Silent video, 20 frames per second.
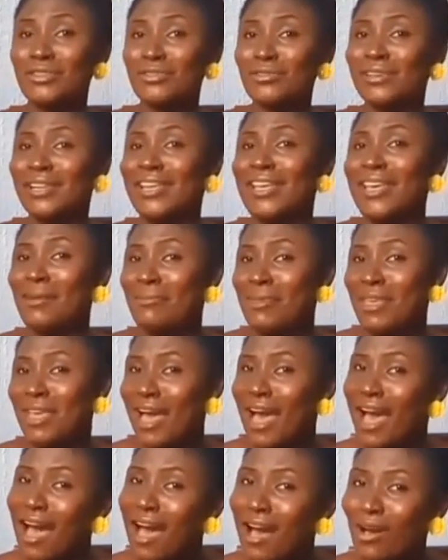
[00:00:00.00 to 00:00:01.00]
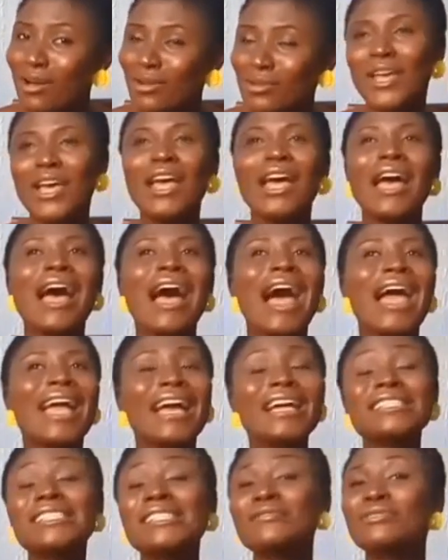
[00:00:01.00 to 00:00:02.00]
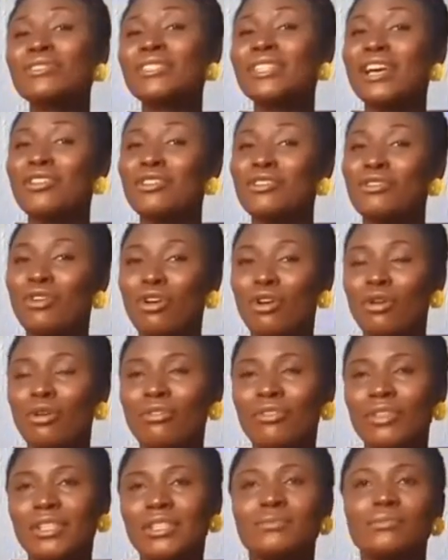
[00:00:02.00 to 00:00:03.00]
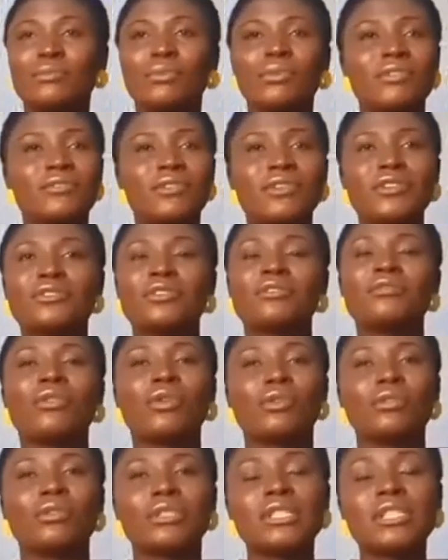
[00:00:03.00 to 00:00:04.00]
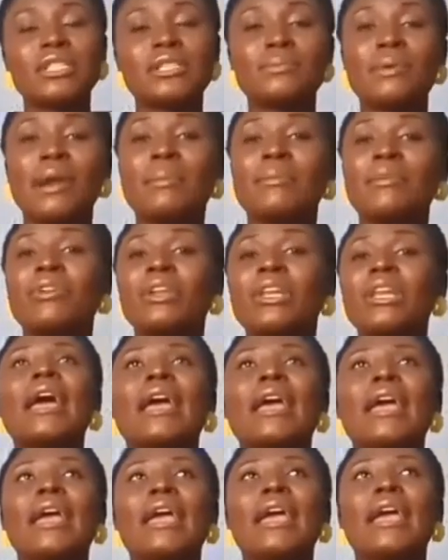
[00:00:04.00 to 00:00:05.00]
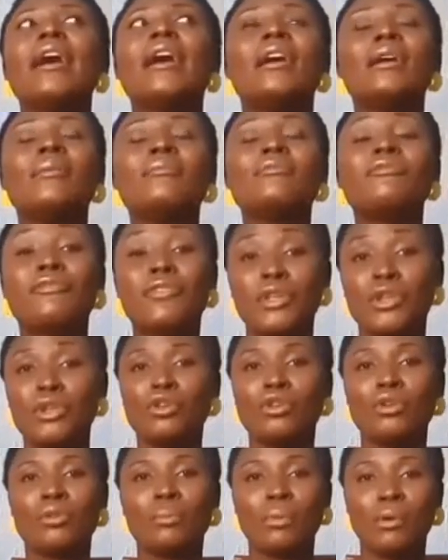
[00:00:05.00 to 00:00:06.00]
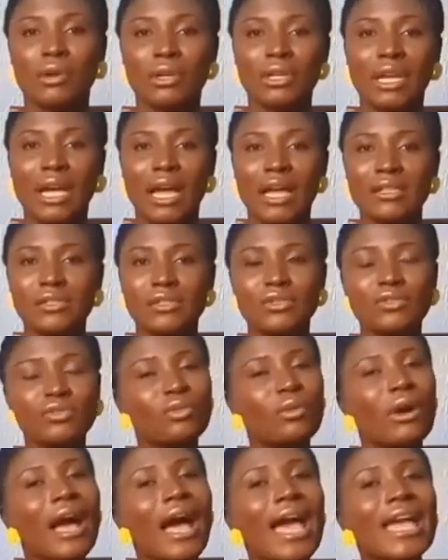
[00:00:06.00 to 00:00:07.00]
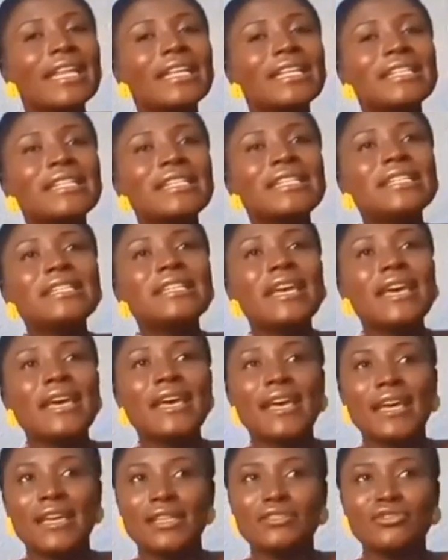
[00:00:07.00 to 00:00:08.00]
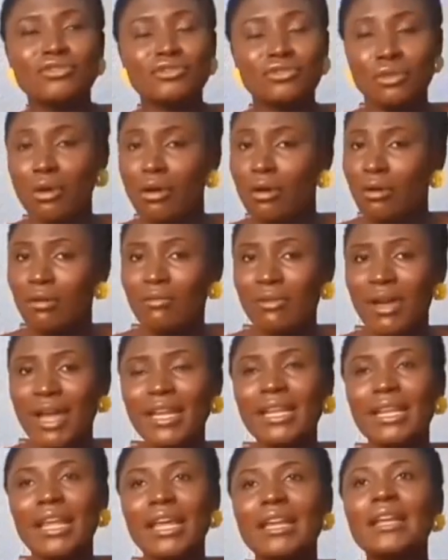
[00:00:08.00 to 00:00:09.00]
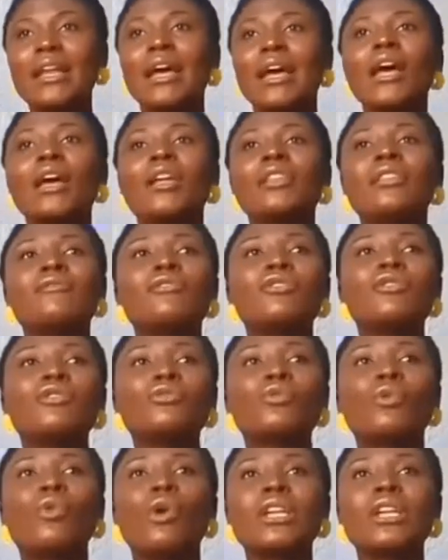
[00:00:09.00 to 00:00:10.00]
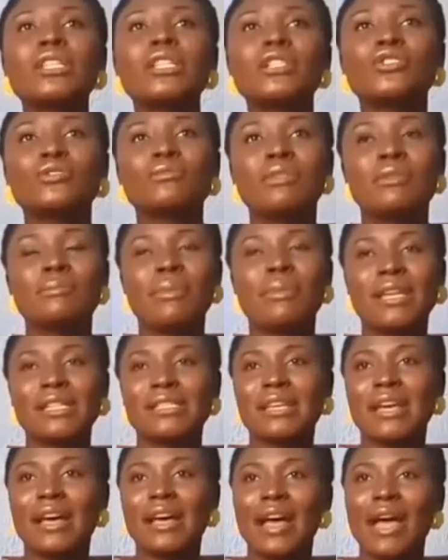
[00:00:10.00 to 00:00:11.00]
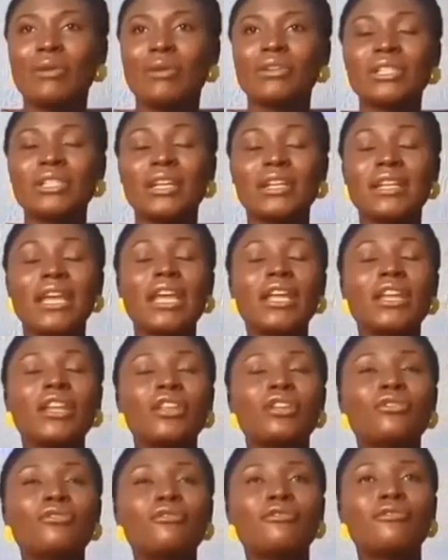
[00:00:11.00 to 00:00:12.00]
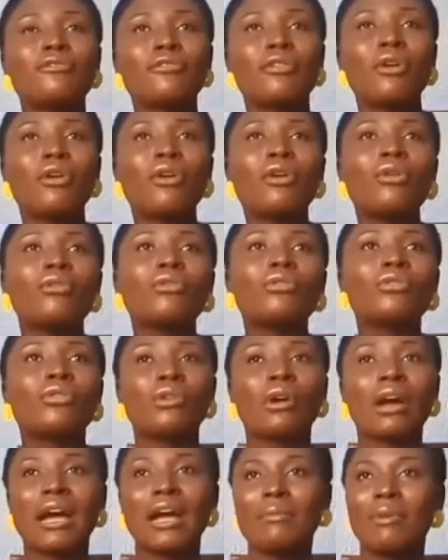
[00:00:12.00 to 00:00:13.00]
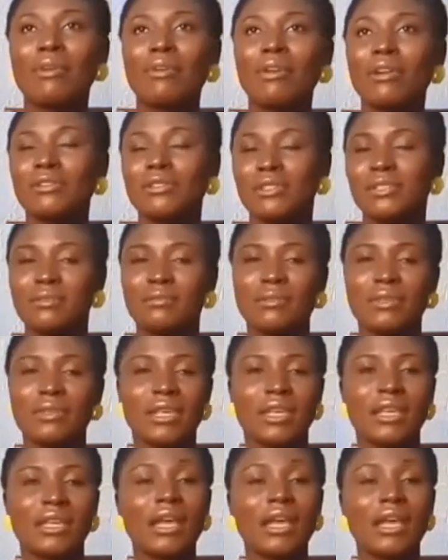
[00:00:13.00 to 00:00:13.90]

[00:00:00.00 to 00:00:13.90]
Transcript: Hear me out. I can't even tell you all of it. But first of all, this is primarily a video podcast. So I needed stuff. I needed the video quality to be better. I wanted a new phone or camera or something.